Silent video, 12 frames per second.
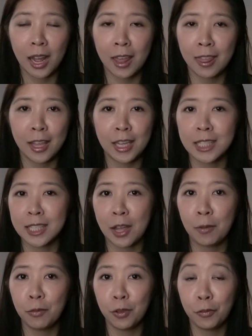I think it's
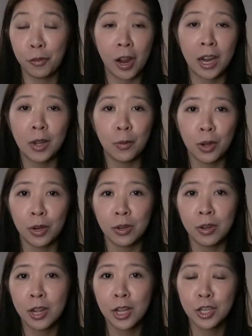helpful for
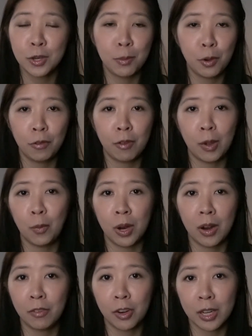anyone to motivate
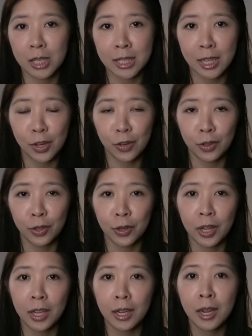whatever it is that you're
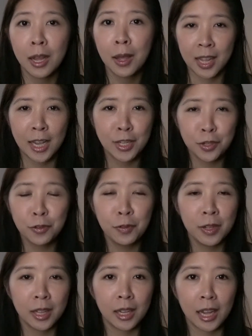learning. I do
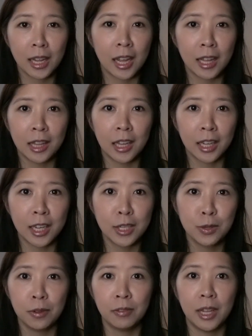feel like I got lucky
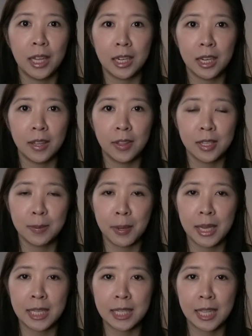to have landed in the
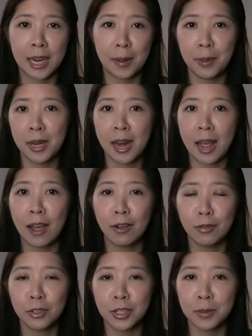space that I'm in
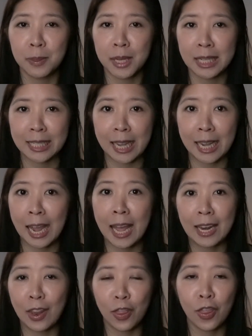now, just because I
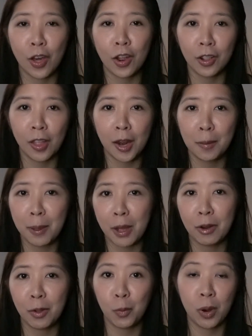hadn't thought a lot
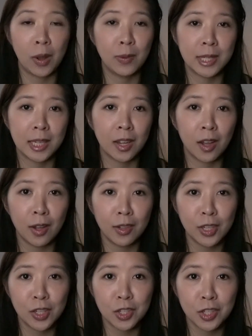about it when I was in
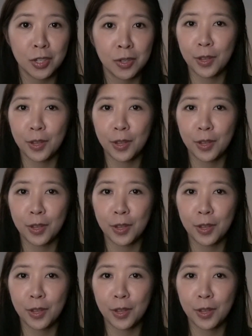college.